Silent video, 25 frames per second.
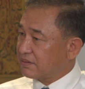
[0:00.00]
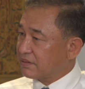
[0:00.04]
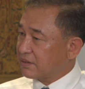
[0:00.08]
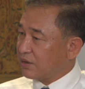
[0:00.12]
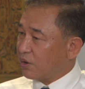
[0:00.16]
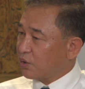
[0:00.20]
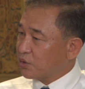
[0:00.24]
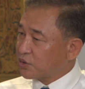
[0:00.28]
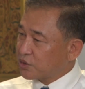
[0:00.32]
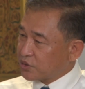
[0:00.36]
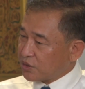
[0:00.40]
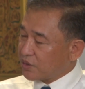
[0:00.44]

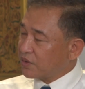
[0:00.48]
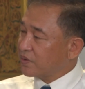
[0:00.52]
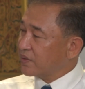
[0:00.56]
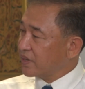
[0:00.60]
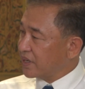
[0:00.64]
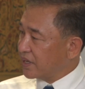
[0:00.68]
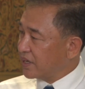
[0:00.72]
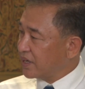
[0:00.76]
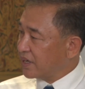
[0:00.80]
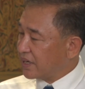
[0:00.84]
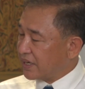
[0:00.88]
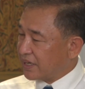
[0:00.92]
Ghost
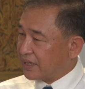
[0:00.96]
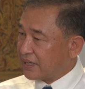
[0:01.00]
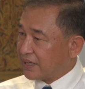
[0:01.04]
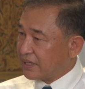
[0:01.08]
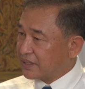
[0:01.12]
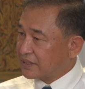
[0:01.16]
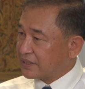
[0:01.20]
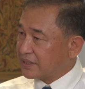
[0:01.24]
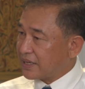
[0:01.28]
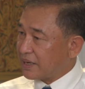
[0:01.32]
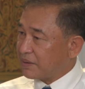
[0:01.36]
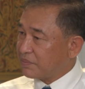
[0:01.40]
story, and
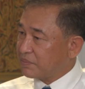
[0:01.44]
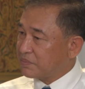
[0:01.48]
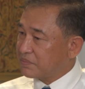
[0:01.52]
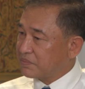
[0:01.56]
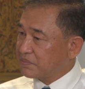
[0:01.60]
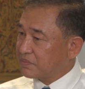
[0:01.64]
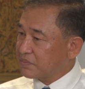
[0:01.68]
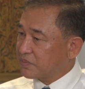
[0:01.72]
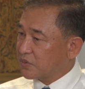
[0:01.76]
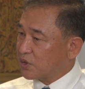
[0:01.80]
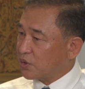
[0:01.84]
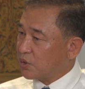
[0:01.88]
then
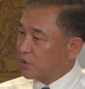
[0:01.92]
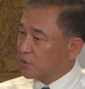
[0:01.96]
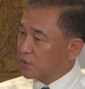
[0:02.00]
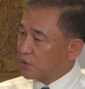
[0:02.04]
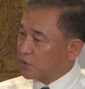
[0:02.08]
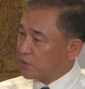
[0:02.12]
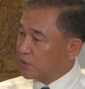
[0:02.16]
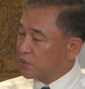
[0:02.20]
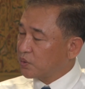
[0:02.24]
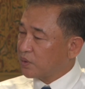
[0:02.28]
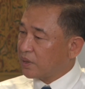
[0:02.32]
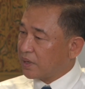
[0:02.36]
some go
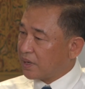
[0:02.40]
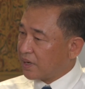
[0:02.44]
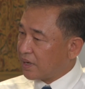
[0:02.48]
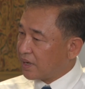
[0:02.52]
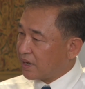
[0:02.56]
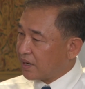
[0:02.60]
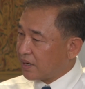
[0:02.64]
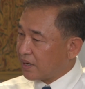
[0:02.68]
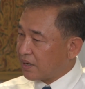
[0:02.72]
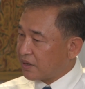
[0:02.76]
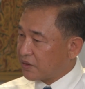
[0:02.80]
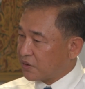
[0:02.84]
to
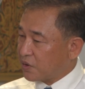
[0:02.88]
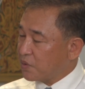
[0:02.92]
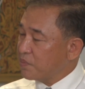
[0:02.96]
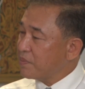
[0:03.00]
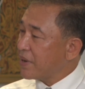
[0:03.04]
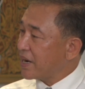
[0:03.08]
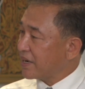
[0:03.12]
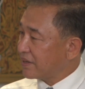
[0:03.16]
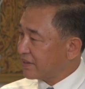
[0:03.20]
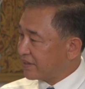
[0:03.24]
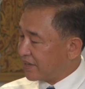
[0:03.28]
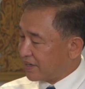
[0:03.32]

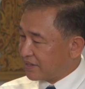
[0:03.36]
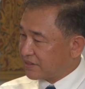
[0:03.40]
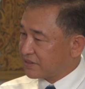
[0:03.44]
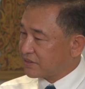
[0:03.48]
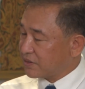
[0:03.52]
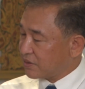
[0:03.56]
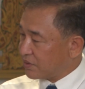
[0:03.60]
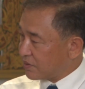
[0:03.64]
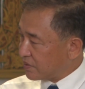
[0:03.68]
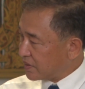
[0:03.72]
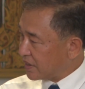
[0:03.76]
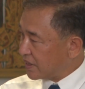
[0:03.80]
romantic
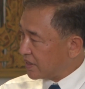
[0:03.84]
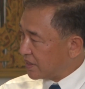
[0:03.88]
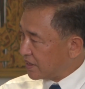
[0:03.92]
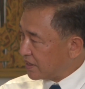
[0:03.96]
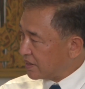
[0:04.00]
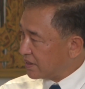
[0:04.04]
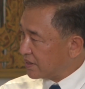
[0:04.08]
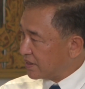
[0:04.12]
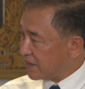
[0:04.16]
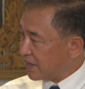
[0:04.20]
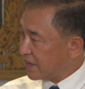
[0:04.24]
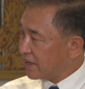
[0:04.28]

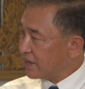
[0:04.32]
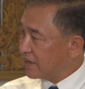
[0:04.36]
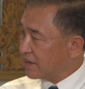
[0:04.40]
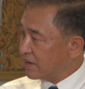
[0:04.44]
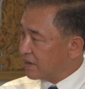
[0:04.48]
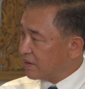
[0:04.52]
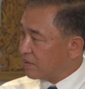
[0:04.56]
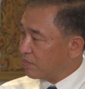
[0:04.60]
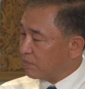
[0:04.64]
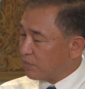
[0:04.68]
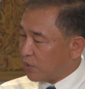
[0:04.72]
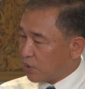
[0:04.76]
story. Yeah,
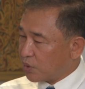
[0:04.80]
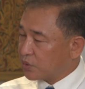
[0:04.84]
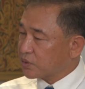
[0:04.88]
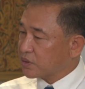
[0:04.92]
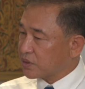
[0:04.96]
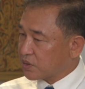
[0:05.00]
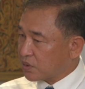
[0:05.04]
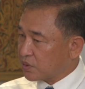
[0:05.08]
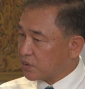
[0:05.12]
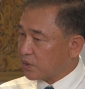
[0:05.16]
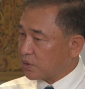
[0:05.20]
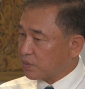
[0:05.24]

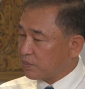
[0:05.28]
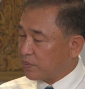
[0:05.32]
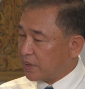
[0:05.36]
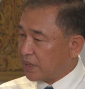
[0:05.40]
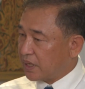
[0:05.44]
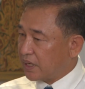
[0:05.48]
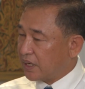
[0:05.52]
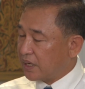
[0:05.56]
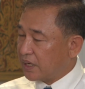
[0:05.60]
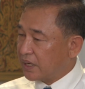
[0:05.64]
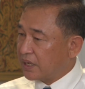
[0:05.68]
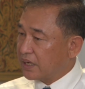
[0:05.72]
both could
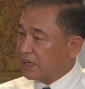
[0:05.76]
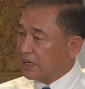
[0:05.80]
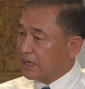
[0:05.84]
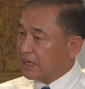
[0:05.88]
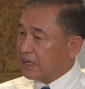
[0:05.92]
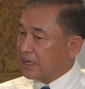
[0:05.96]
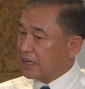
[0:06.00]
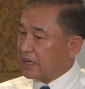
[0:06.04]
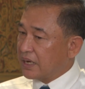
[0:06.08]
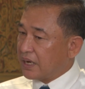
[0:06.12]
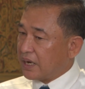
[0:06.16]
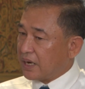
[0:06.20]
be
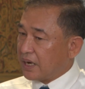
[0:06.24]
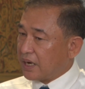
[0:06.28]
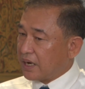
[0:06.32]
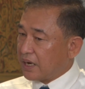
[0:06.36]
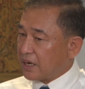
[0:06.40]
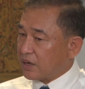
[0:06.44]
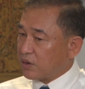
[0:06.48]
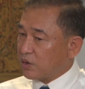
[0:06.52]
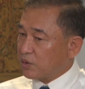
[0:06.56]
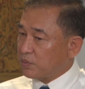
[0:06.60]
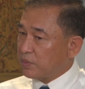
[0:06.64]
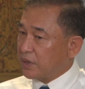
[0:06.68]

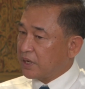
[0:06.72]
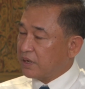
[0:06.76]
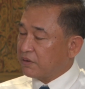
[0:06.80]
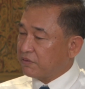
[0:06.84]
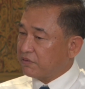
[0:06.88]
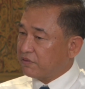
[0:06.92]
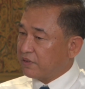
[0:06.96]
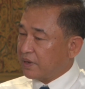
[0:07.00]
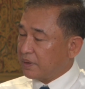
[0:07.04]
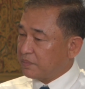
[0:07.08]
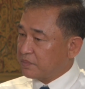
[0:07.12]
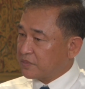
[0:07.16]
the
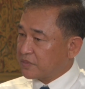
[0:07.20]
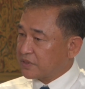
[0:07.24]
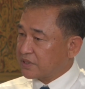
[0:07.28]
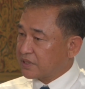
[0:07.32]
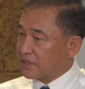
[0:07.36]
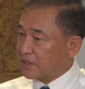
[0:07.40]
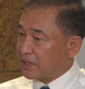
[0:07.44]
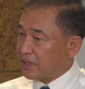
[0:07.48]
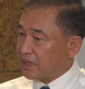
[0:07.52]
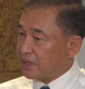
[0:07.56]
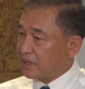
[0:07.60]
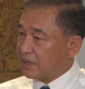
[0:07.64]

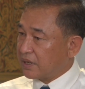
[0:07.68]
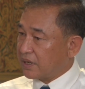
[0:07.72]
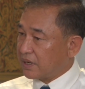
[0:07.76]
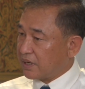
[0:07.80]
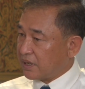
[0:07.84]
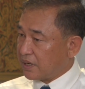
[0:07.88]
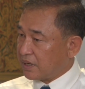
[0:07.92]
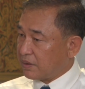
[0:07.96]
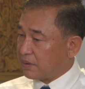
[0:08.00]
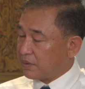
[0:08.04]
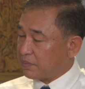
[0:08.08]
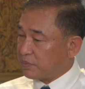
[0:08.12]
films
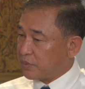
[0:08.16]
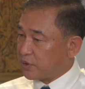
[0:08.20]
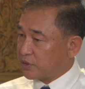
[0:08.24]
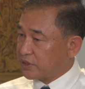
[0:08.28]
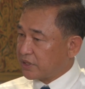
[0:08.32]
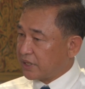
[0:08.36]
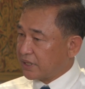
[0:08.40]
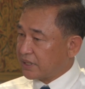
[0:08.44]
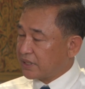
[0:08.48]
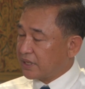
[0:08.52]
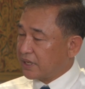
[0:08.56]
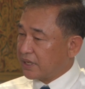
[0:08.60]

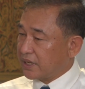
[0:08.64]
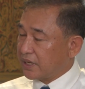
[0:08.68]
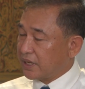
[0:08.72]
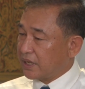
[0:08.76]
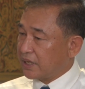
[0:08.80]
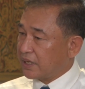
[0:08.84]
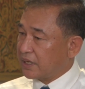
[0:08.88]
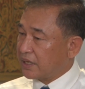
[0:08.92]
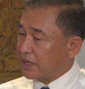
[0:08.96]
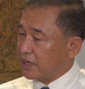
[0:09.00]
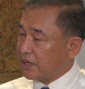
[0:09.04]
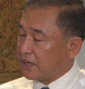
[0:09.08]
projecting
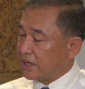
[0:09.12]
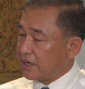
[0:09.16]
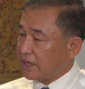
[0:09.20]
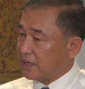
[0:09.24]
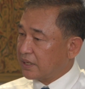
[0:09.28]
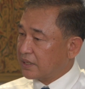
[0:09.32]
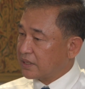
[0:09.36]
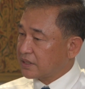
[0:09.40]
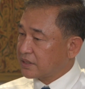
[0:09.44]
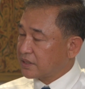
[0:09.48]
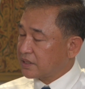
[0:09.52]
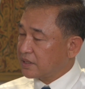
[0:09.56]
in
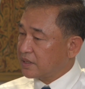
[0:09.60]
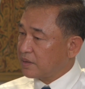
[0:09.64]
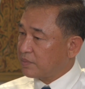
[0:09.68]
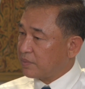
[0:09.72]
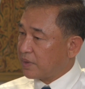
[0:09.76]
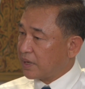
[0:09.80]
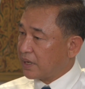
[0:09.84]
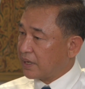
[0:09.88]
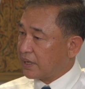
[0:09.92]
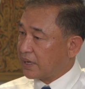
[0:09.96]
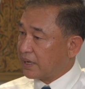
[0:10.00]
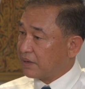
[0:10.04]
a
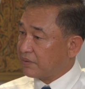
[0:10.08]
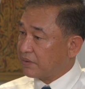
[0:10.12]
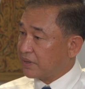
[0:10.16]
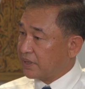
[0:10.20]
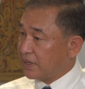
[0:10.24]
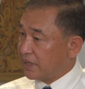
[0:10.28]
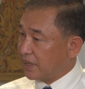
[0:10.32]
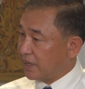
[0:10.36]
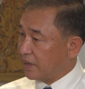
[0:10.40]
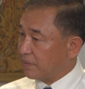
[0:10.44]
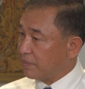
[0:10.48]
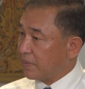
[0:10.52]
cinema
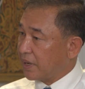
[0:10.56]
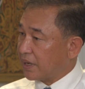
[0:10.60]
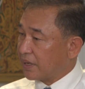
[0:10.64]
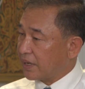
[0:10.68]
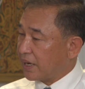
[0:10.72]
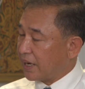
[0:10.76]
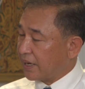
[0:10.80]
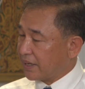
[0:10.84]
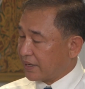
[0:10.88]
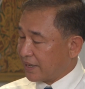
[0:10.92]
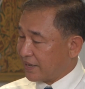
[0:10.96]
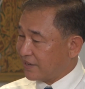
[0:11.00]
nowadays. But
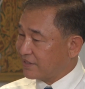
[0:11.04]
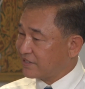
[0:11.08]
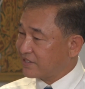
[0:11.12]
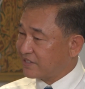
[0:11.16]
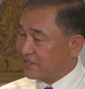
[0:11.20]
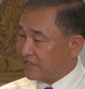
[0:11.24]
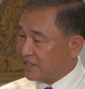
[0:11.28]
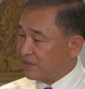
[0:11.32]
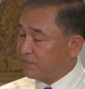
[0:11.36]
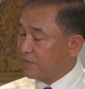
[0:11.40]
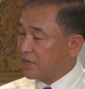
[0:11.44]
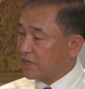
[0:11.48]
I can
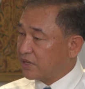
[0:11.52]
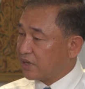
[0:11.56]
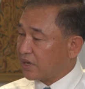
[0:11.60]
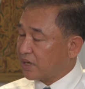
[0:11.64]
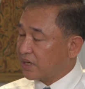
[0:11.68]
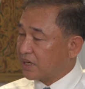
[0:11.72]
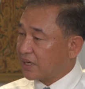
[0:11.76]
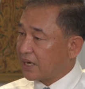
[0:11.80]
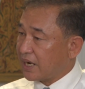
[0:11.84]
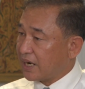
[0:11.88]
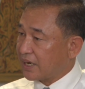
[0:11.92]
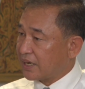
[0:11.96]
see
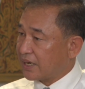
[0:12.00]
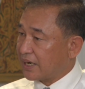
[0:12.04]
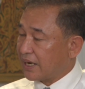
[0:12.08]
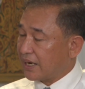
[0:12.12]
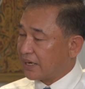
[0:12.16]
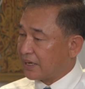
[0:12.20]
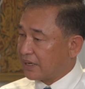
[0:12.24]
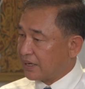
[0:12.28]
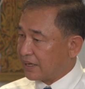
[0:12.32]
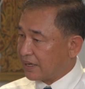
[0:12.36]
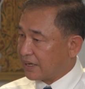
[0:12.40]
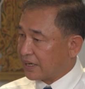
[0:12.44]
beyond
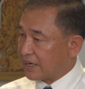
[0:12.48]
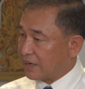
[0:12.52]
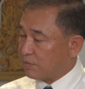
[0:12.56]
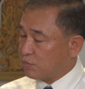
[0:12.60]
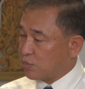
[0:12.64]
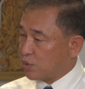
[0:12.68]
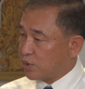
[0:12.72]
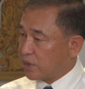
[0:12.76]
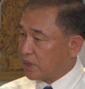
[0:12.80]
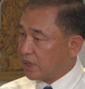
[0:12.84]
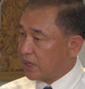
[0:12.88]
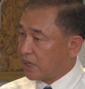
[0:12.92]
that
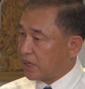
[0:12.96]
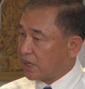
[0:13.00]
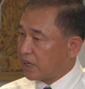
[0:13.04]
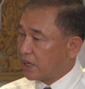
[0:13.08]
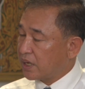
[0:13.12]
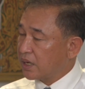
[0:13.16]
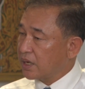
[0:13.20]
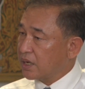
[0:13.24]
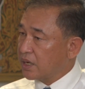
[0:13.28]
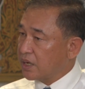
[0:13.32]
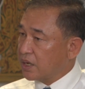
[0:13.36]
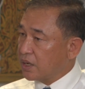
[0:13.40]
Cambodia